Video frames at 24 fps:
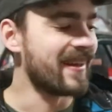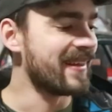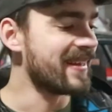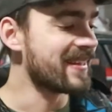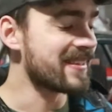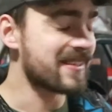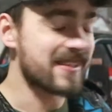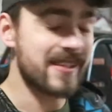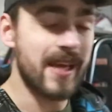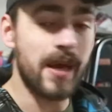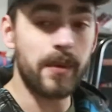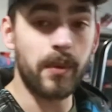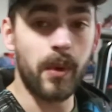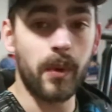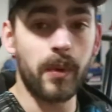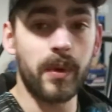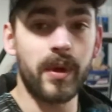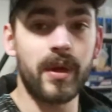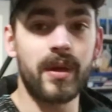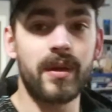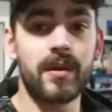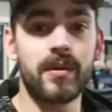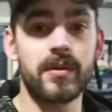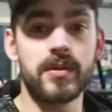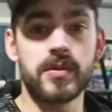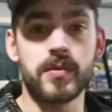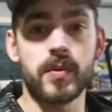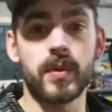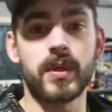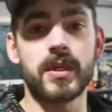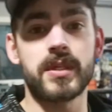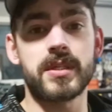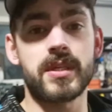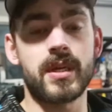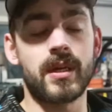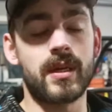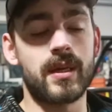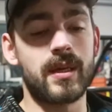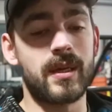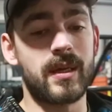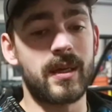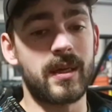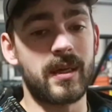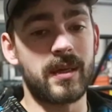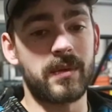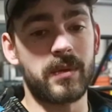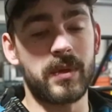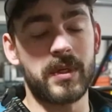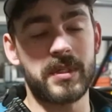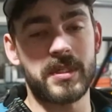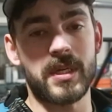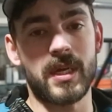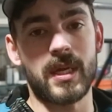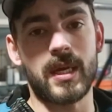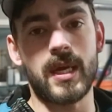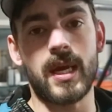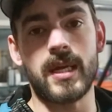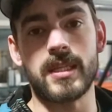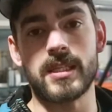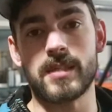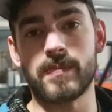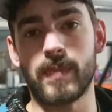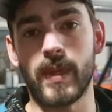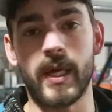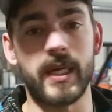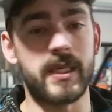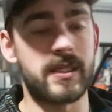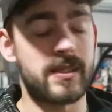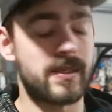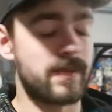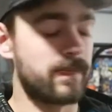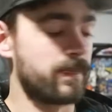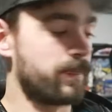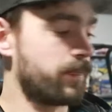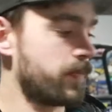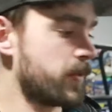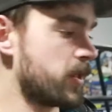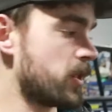Instead, what we're gonna do is we're just gonna cut and splice.